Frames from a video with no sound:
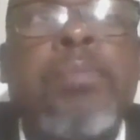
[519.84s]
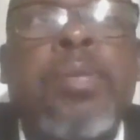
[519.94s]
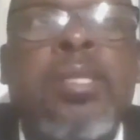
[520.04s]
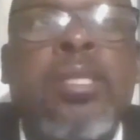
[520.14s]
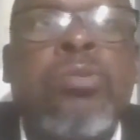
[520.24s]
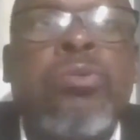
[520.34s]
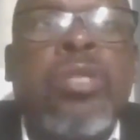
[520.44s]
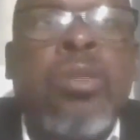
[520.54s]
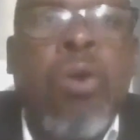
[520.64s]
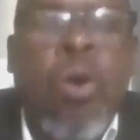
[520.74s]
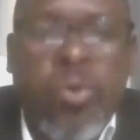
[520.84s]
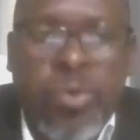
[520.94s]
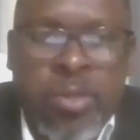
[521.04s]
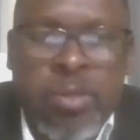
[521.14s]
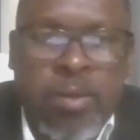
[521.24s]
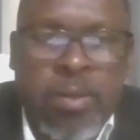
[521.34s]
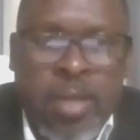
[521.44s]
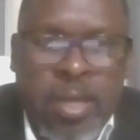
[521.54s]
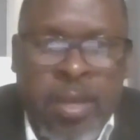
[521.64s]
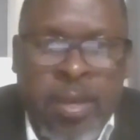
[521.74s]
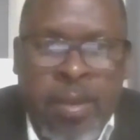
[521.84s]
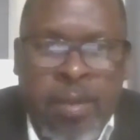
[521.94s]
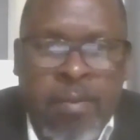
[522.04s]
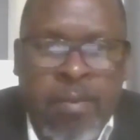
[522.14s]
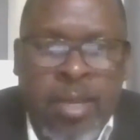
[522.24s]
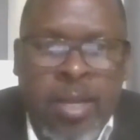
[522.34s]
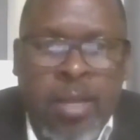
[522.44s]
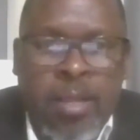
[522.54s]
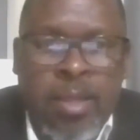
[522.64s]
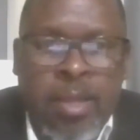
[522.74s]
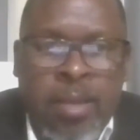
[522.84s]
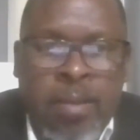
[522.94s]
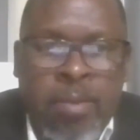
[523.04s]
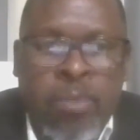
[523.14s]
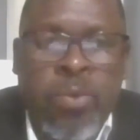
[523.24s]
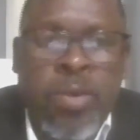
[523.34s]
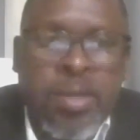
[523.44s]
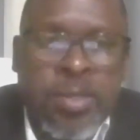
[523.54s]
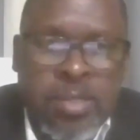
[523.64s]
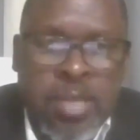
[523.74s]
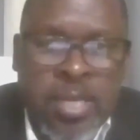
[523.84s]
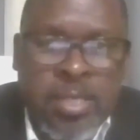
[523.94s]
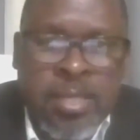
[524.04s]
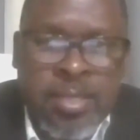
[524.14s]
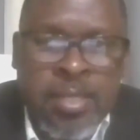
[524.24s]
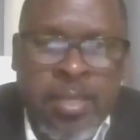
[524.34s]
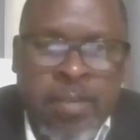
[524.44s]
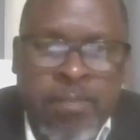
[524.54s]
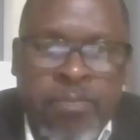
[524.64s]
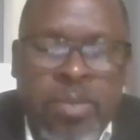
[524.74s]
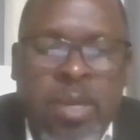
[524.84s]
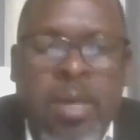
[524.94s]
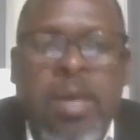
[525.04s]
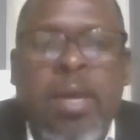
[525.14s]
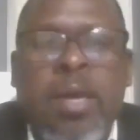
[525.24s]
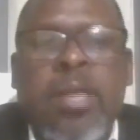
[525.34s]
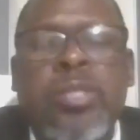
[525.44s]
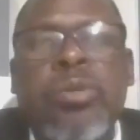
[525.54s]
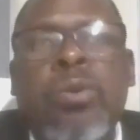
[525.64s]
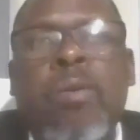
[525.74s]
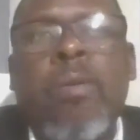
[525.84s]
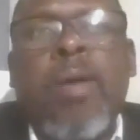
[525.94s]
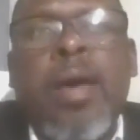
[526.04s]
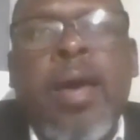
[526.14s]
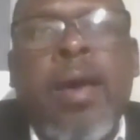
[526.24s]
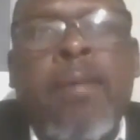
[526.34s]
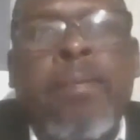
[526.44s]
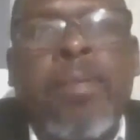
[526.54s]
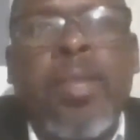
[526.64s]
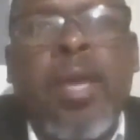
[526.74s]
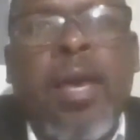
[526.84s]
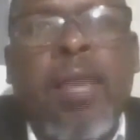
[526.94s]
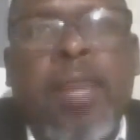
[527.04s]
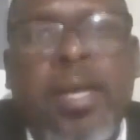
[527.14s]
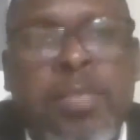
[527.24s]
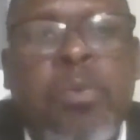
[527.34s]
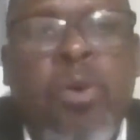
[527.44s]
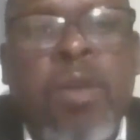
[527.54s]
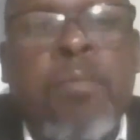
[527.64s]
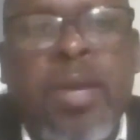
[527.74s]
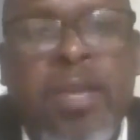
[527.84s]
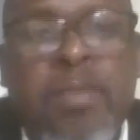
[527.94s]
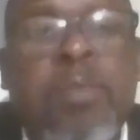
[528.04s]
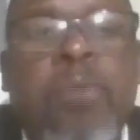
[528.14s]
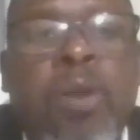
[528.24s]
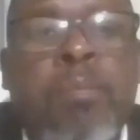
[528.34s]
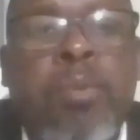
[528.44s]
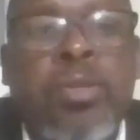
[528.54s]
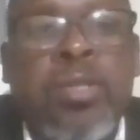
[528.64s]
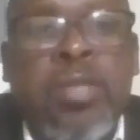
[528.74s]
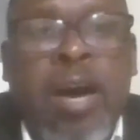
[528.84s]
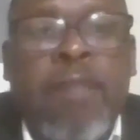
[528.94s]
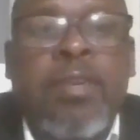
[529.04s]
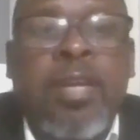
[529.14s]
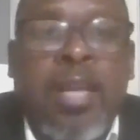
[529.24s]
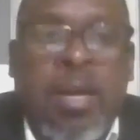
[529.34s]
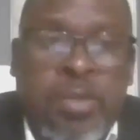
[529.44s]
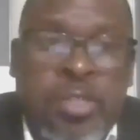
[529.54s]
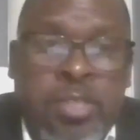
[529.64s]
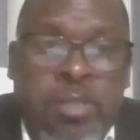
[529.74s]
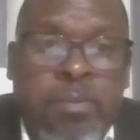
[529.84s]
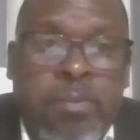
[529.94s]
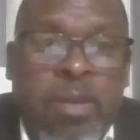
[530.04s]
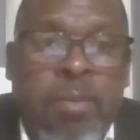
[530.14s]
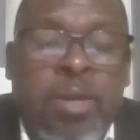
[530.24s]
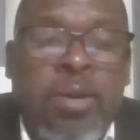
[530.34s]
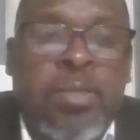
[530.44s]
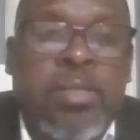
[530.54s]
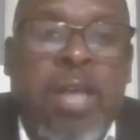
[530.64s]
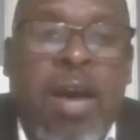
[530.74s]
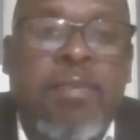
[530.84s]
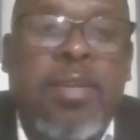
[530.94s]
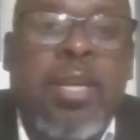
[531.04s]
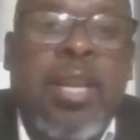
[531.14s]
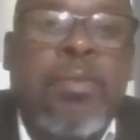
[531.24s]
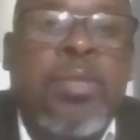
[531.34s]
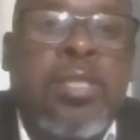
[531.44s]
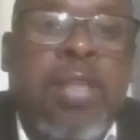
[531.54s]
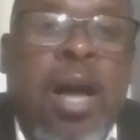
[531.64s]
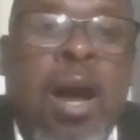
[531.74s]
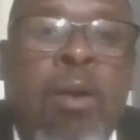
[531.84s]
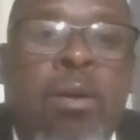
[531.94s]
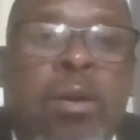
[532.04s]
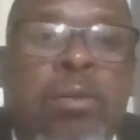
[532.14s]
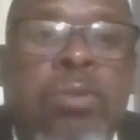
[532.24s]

expertise to decode the the the, the words as they see them. So um, that's more even more important in African languages because African languages are